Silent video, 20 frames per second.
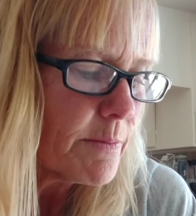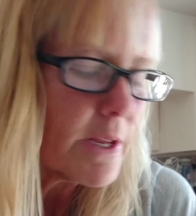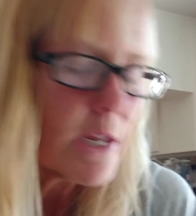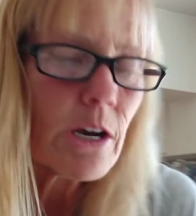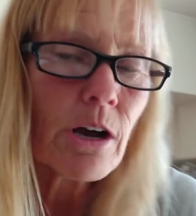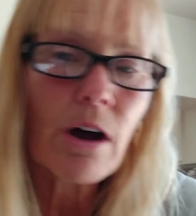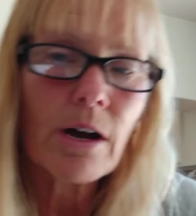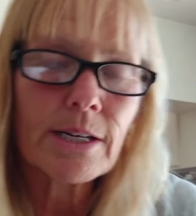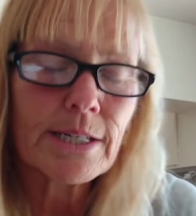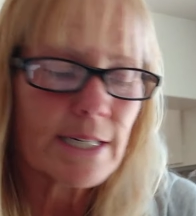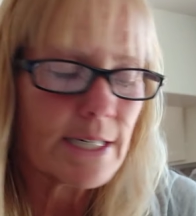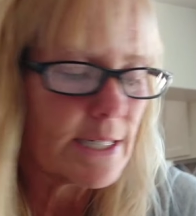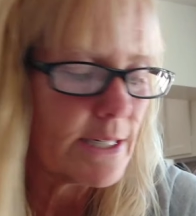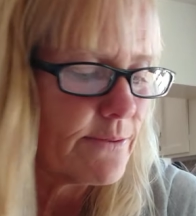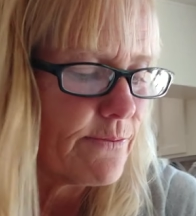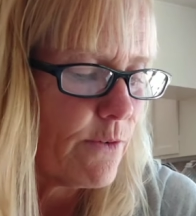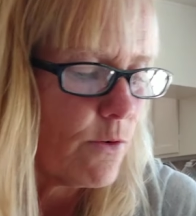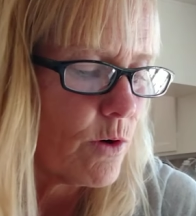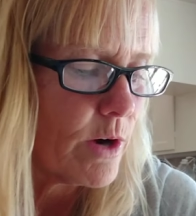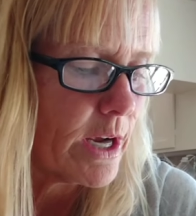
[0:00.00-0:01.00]
of the
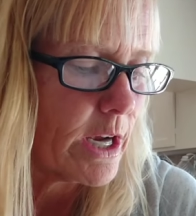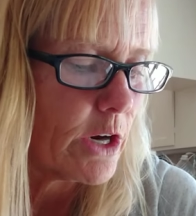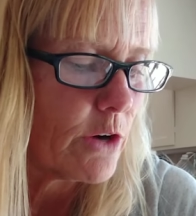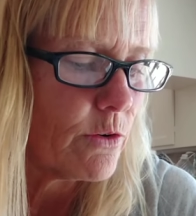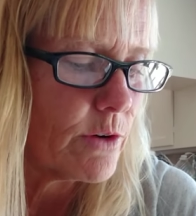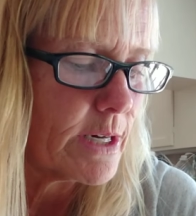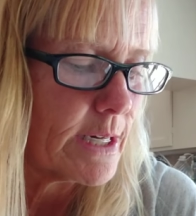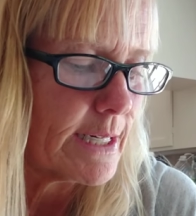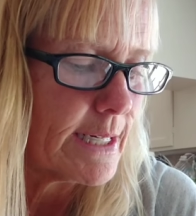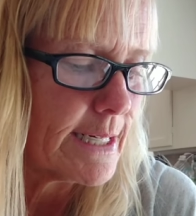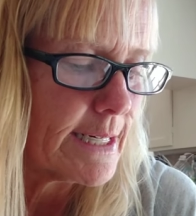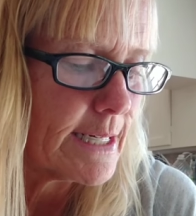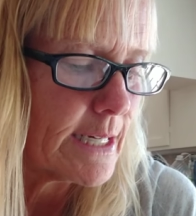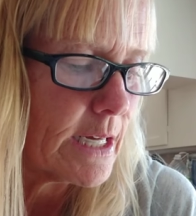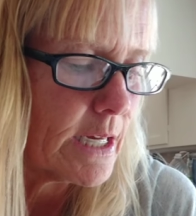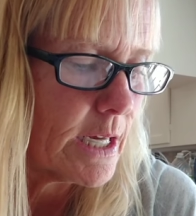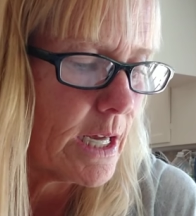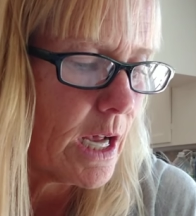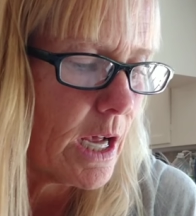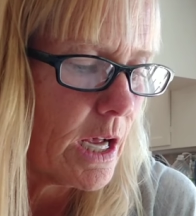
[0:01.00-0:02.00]
causes for increased
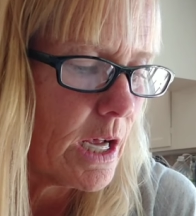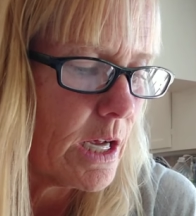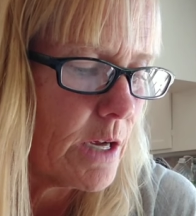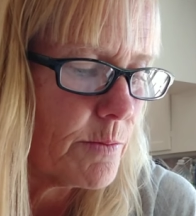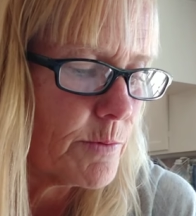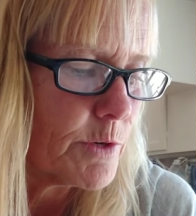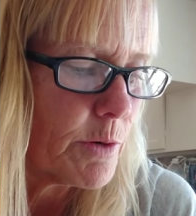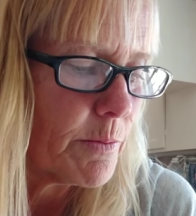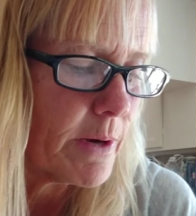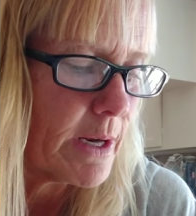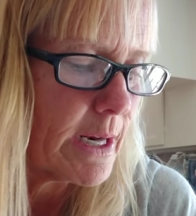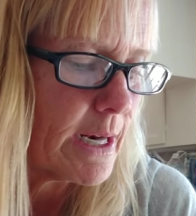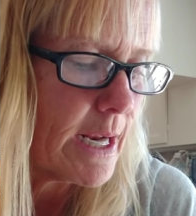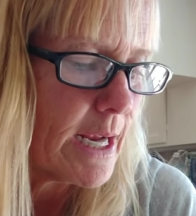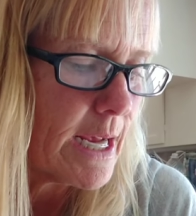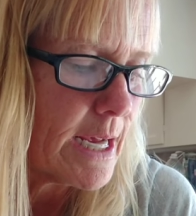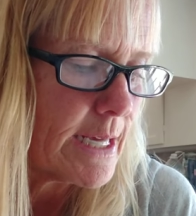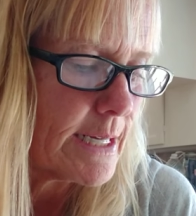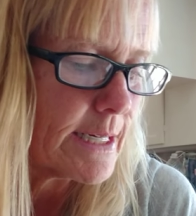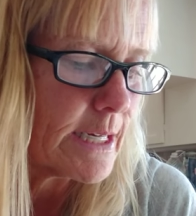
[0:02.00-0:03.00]

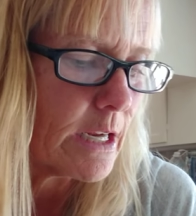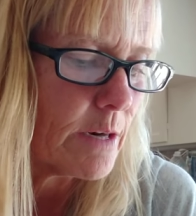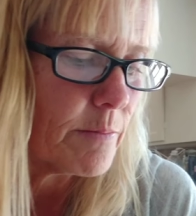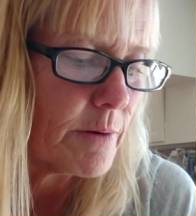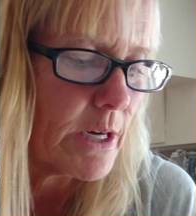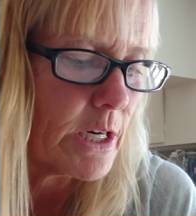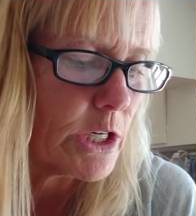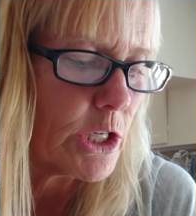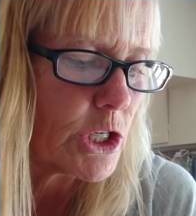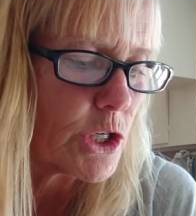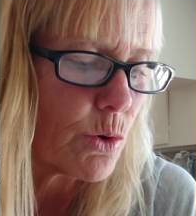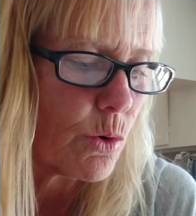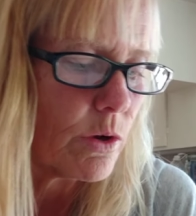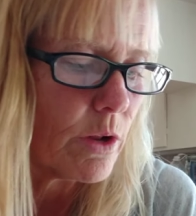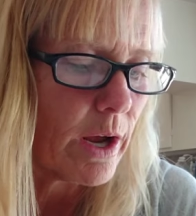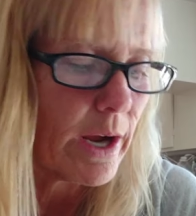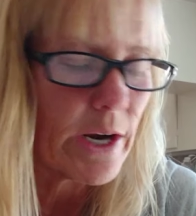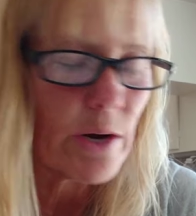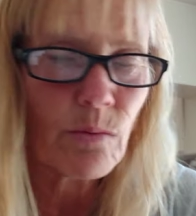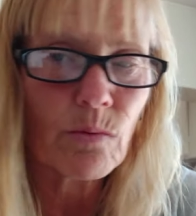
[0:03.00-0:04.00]
turbidity is going to be
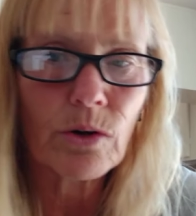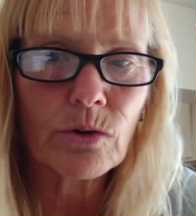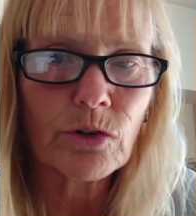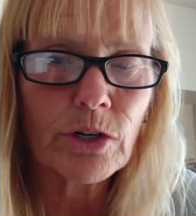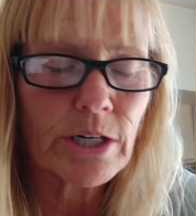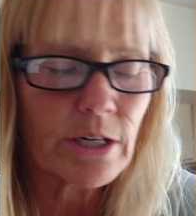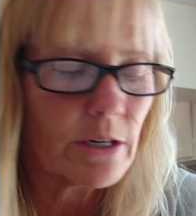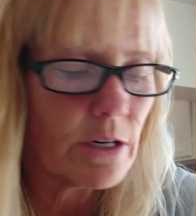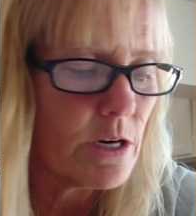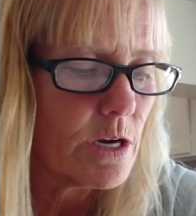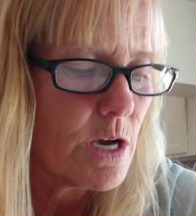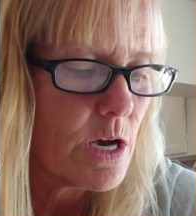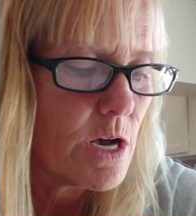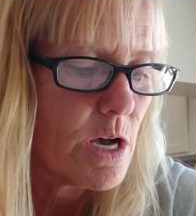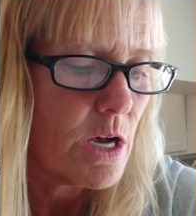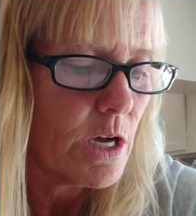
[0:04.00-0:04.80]
shoreline erosion,